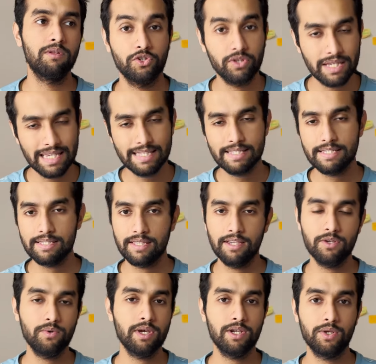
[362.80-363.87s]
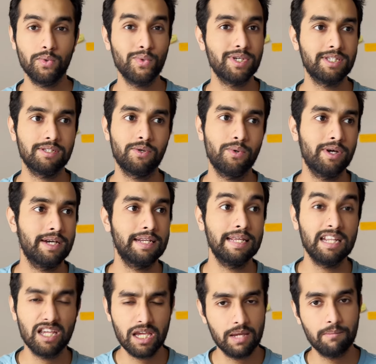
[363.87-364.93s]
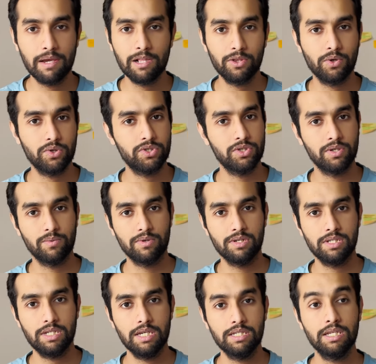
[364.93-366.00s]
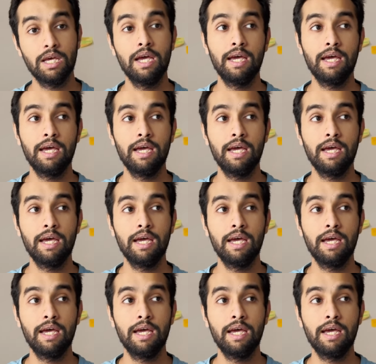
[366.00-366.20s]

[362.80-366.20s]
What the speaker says: So the easiest thing you can do is go ahead and email those universities.